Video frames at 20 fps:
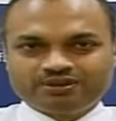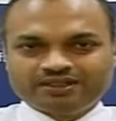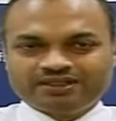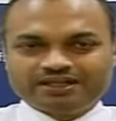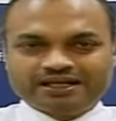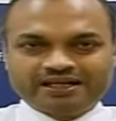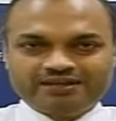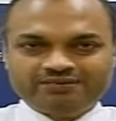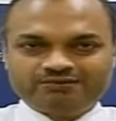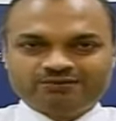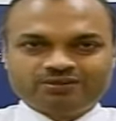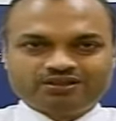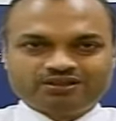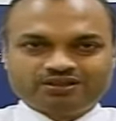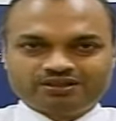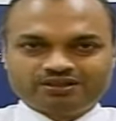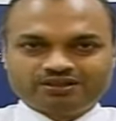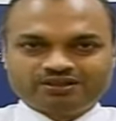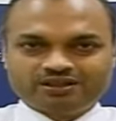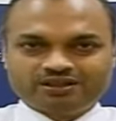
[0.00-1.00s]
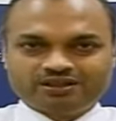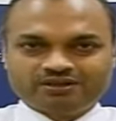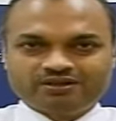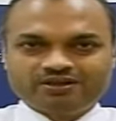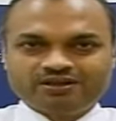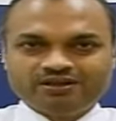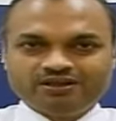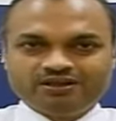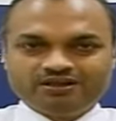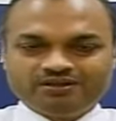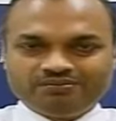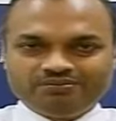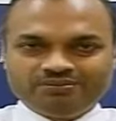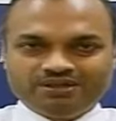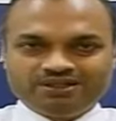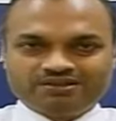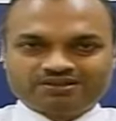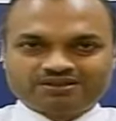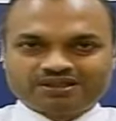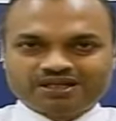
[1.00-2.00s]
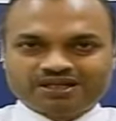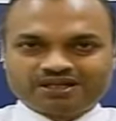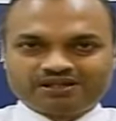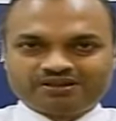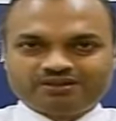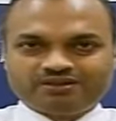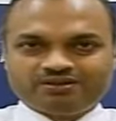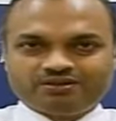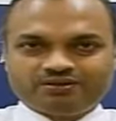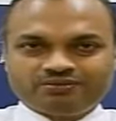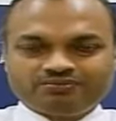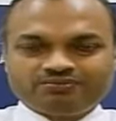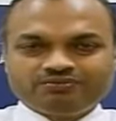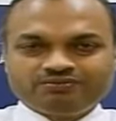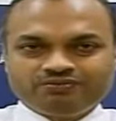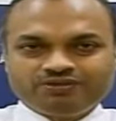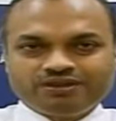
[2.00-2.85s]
that high voter turnout means that, you know,